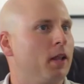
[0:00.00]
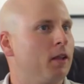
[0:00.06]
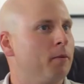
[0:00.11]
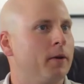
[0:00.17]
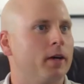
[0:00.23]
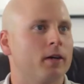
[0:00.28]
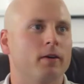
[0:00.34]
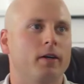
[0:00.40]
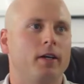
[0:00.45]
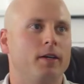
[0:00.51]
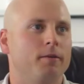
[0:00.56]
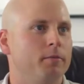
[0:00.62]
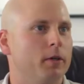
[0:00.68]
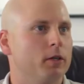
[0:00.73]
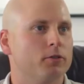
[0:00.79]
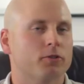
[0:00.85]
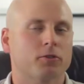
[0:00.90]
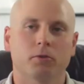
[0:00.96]
elementary,
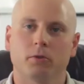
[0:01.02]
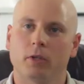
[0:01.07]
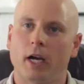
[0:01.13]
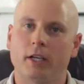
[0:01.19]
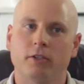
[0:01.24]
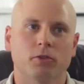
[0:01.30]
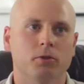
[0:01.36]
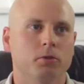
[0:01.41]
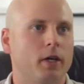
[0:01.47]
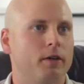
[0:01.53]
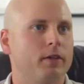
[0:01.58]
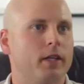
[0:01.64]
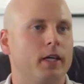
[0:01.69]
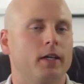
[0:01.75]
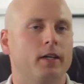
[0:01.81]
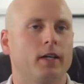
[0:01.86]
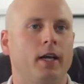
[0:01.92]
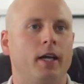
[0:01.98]
middle school, high school,
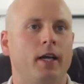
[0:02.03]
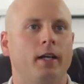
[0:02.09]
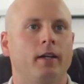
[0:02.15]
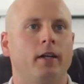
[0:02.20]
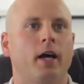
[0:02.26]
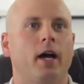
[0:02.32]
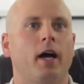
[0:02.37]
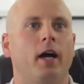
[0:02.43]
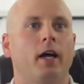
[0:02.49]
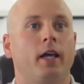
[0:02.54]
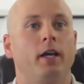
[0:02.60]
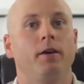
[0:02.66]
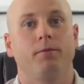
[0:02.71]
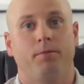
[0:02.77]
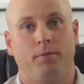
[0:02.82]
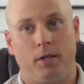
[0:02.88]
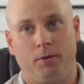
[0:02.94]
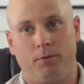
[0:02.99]
everything, and uh,
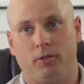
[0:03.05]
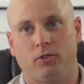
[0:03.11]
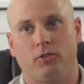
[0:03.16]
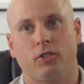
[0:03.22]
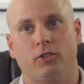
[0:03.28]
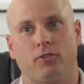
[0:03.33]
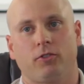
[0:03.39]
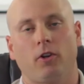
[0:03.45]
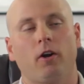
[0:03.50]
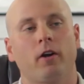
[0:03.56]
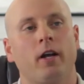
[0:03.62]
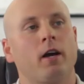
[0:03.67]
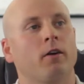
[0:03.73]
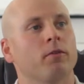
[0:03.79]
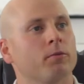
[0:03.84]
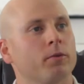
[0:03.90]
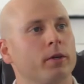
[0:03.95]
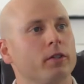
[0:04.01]
he he was just starting
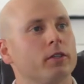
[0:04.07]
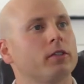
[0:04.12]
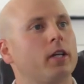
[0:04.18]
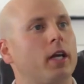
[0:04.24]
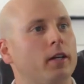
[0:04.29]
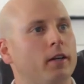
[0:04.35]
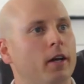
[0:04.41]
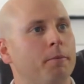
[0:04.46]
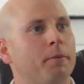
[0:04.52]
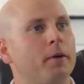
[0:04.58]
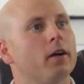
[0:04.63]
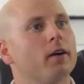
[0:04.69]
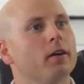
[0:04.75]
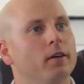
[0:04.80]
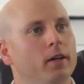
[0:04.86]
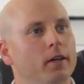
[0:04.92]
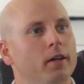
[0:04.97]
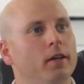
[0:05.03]
out in real estate up
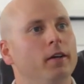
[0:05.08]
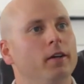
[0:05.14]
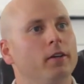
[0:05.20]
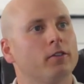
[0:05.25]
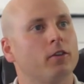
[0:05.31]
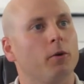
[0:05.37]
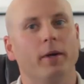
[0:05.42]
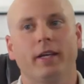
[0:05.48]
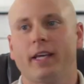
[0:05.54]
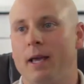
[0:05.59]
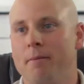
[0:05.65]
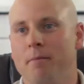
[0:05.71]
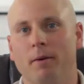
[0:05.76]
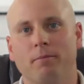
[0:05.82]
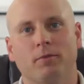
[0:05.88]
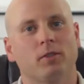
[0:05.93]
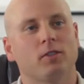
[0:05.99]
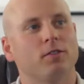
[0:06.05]
here so he came
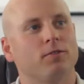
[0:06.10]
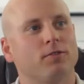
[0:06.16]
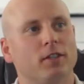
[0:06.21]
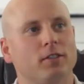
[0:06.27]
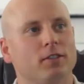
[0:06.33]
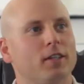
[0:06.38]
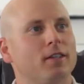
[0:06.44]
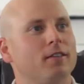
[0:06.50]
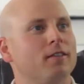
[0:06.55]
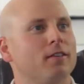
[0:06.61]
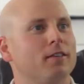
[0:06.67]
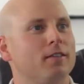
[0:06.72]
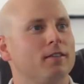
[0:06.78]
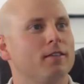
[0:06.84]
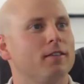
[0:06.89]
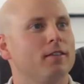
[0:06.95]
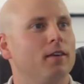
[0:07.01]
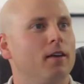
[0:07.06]
up just to visit,
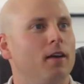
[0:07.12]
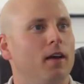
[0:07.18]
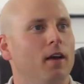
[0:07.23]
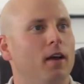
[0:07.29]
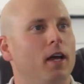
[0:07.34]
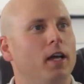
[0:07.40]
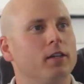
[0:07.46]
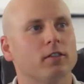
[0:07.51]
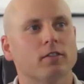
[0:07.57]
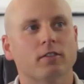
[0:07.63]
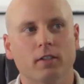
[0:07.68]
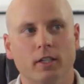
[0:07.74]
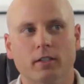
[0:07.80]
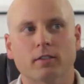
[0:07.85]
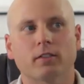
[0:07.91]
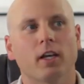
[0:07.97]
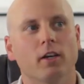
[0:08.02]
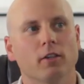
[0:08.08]
and he's a
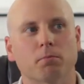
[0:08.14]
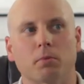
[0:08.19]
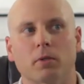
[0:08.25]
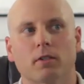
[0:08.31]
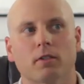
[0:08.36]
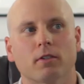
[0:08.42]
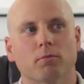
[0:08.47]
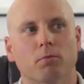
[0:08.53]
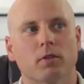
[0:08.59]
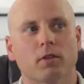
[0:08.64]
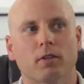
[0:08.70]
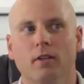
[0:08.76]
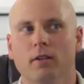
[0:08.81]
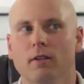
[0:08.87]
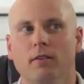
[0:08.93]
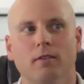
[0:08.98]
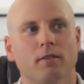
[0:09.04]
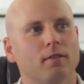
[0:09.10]
slick salesman because
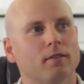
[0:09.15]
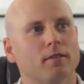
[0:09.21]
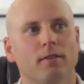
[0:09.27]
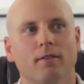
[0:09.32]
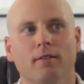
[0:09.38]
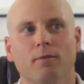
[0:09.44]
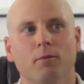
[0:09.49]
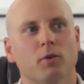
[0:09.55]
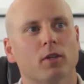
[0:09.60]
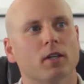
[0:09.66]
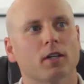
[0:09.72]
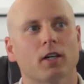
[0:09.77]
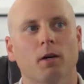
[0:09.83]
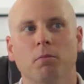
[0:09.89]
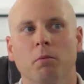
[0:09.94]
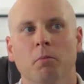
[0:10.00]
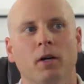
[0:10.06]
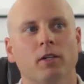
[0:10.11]
within within a
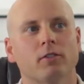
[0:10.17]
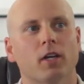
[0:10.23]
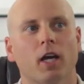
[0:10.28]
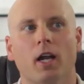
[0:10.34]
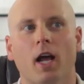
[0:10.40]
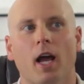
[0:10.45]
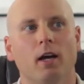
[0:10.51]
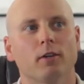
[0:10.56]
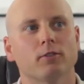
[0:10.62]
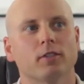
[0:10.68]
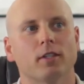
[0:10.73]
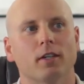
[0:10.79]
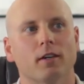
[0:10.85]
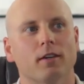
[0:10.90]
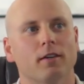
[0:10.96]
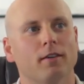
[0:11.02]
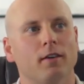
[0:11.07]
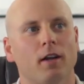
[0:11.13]
couple months I had a house
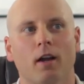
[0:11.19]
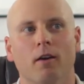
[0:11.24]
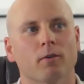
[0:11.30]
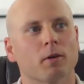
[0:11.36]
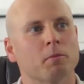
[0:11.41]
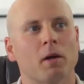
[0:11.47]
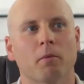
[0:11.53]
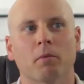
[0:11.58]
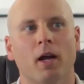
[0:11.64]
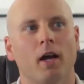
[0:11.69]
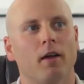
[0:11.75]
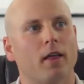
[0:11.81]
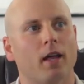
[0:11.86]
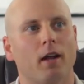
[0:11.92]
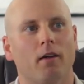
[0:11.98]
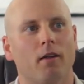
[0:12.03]
here, and I don't remember how that